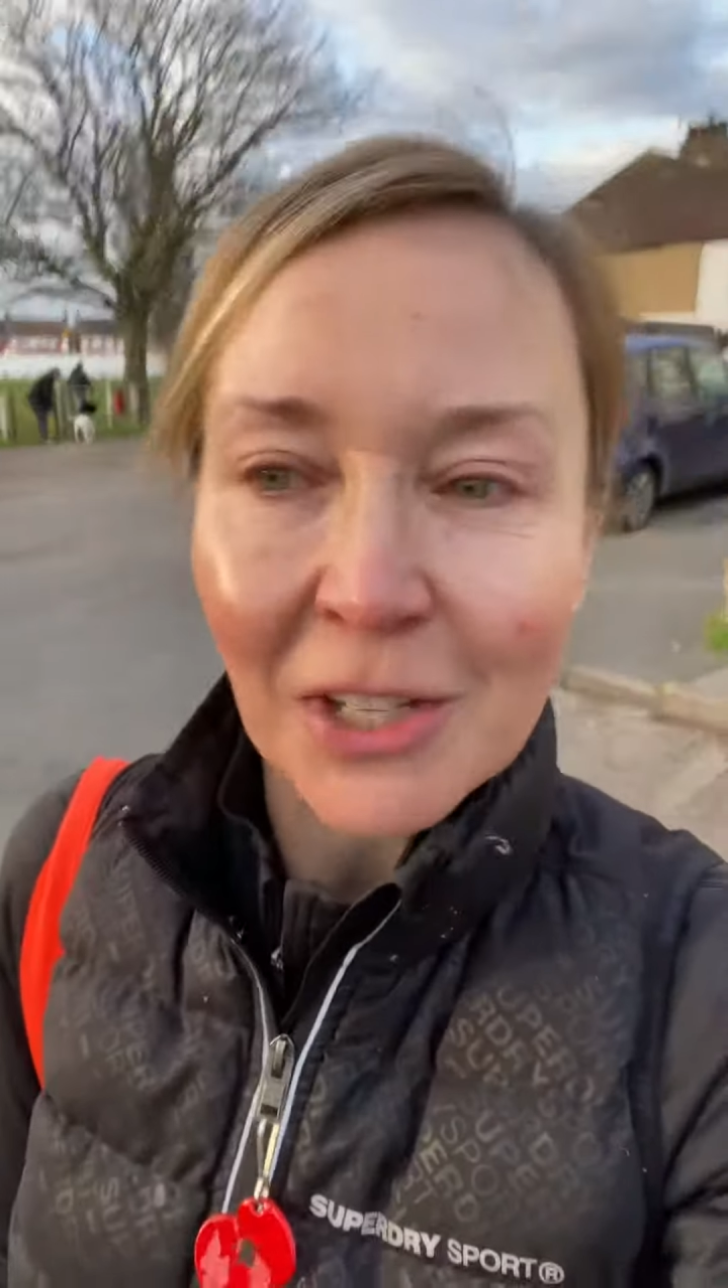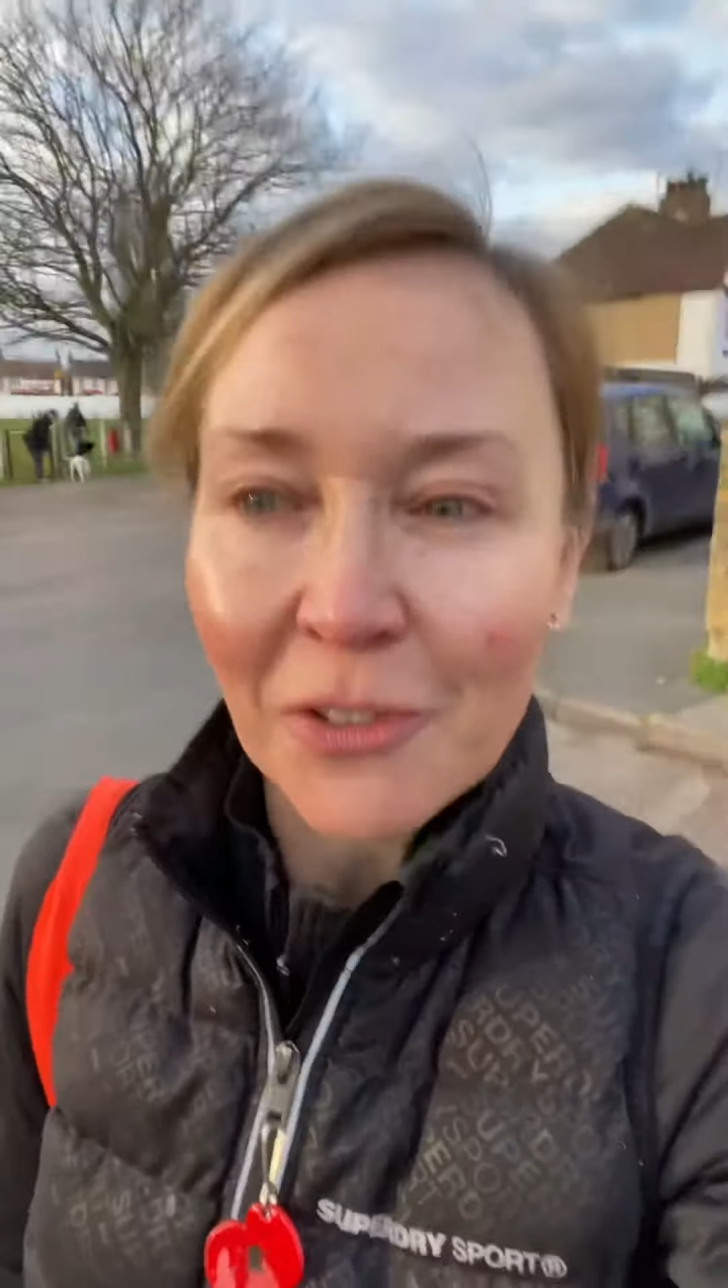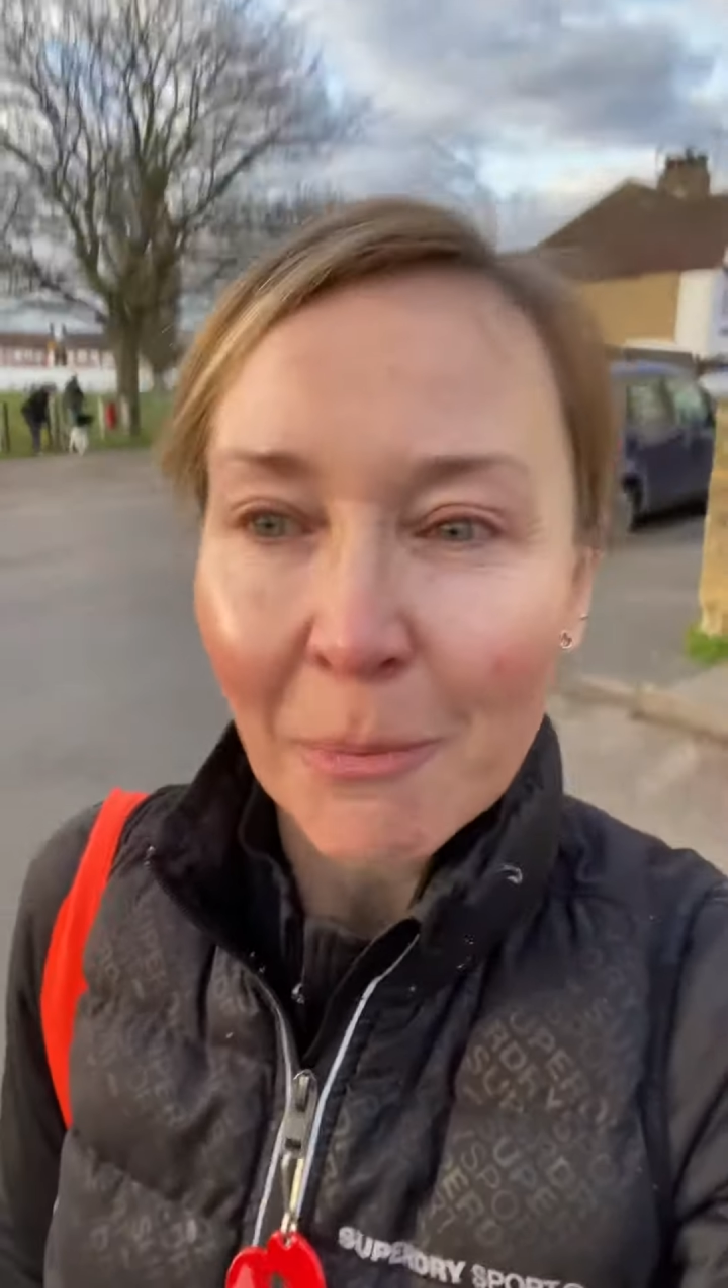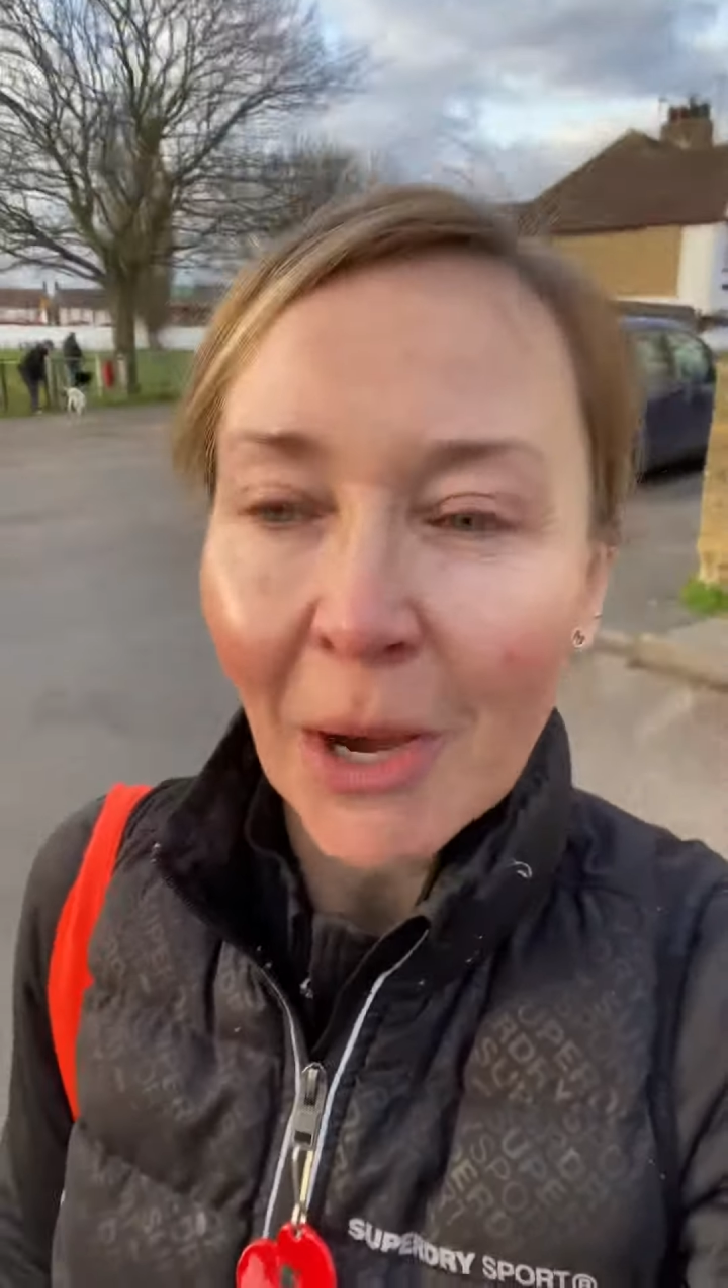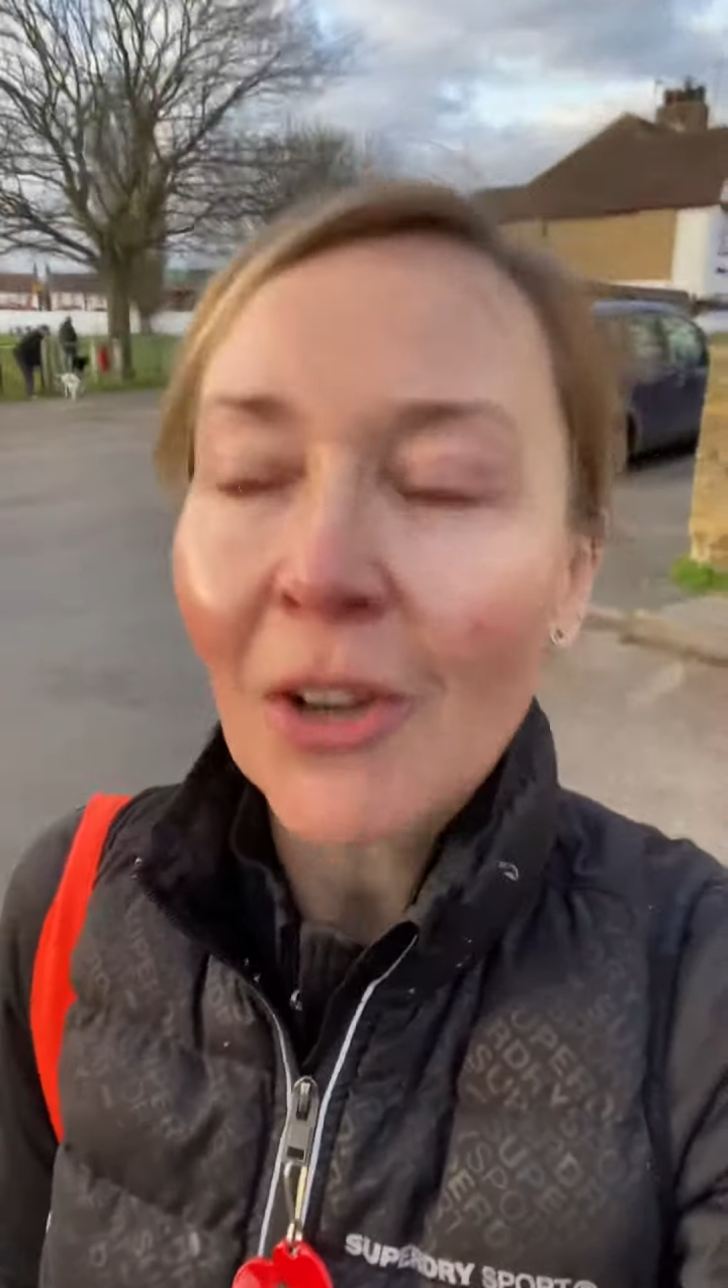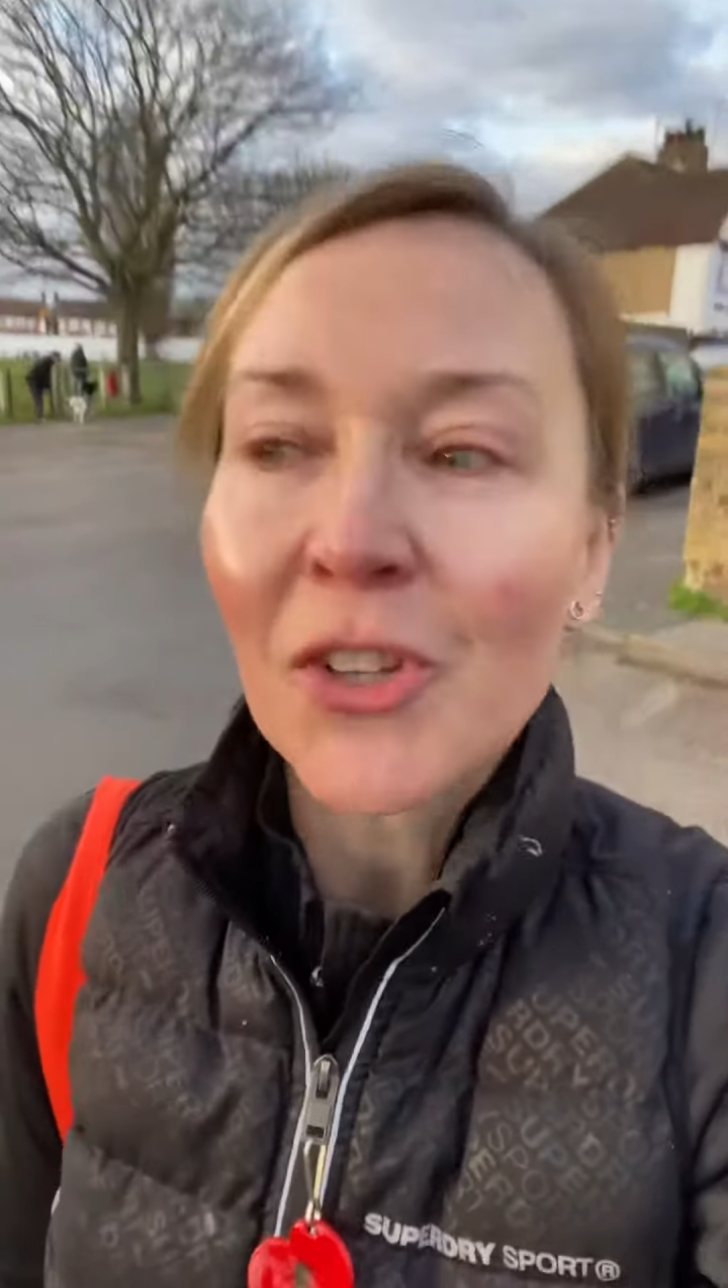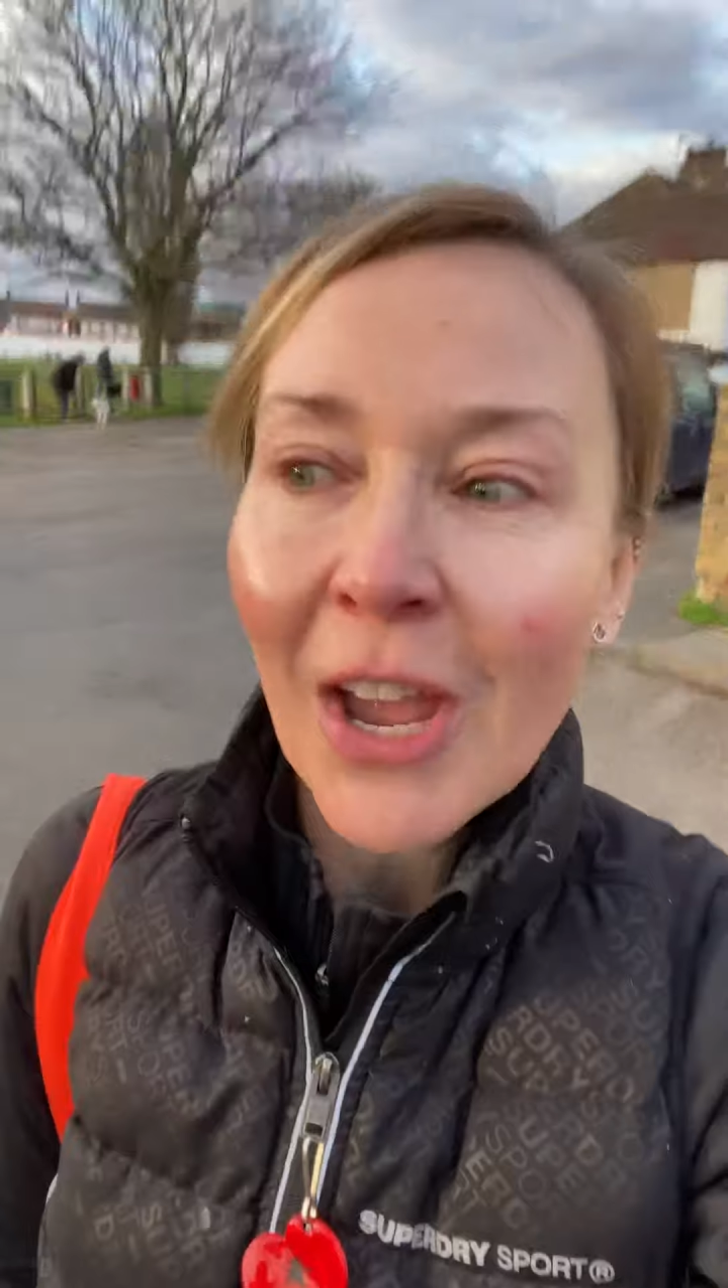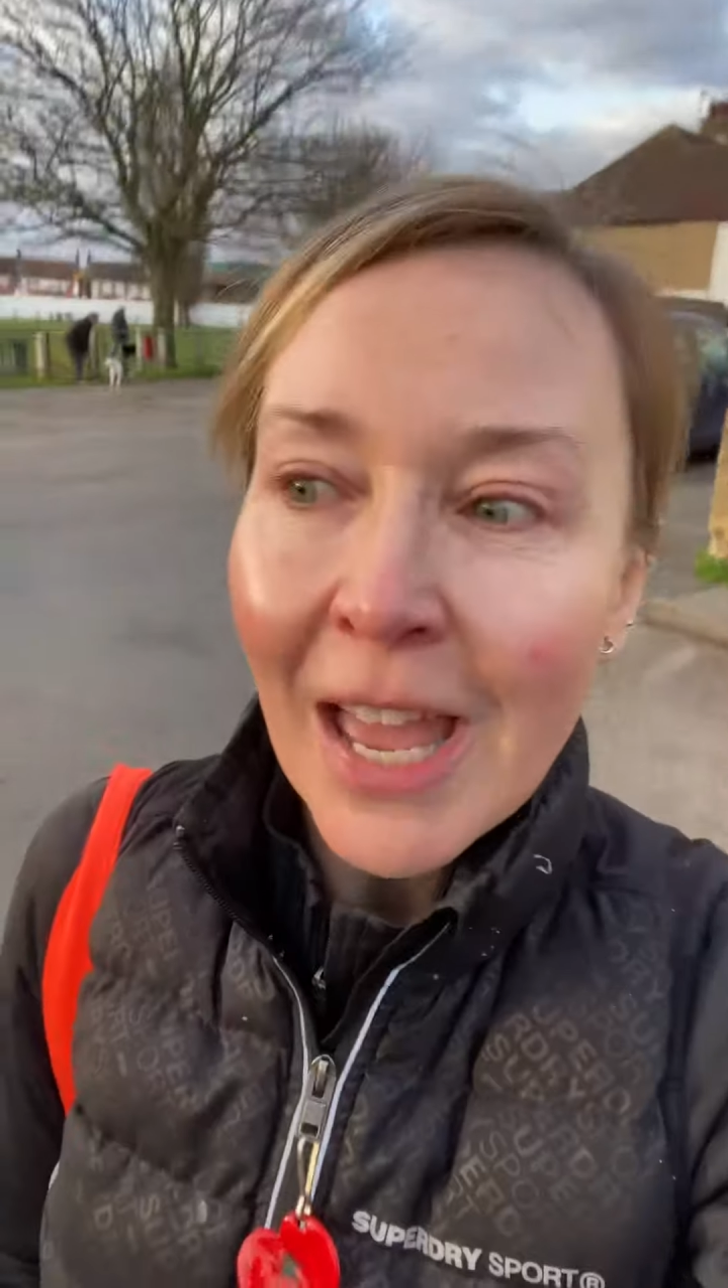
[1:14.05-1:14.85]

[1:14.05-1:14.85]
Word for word: of March.